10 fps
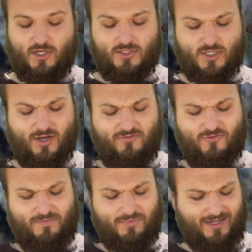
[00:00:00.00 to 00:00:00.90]
So if
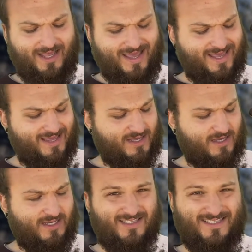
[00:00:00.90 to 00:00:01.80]
we play
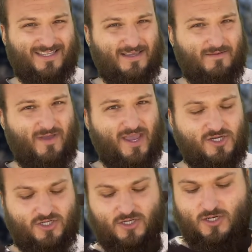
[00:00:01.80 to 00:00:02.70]
C
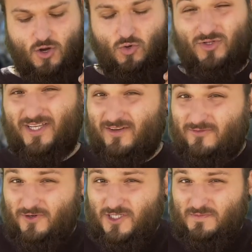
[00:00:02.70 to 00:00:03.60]
major only in
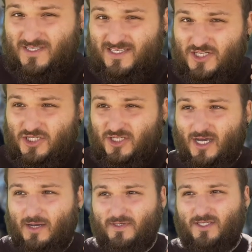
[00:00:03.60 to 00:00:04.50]
first position
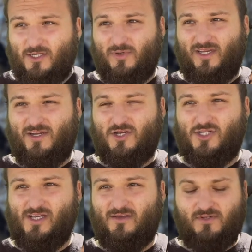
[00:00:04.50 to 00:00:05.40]
up until we need to
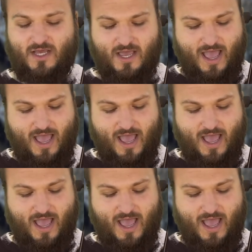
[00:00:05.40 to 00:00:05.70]
shift,